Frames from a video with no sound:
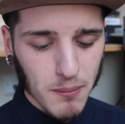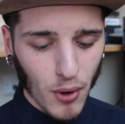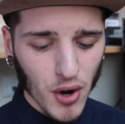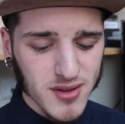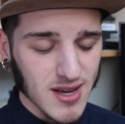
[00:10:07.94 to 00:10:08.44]

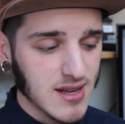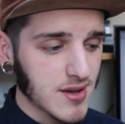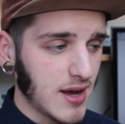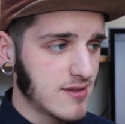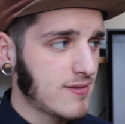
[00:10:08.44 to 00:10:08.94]
But honestly, it is a
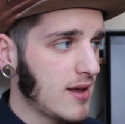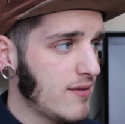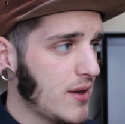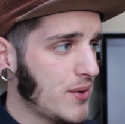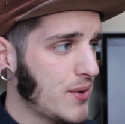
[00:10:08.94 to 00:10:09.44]
nice
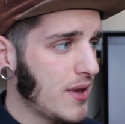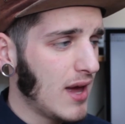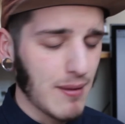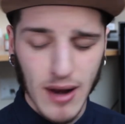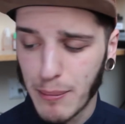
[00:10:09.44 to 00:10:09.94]
flavour.
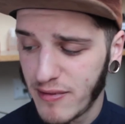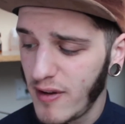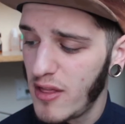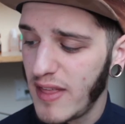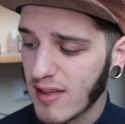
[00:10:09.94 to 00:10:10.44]
I mean, I
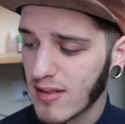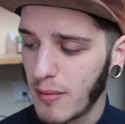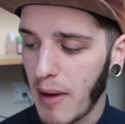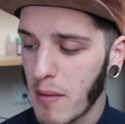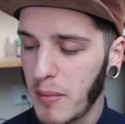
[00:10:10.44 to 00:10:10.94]
prefer this to the
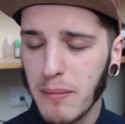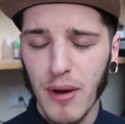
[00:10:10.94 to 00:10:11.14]
peppermint,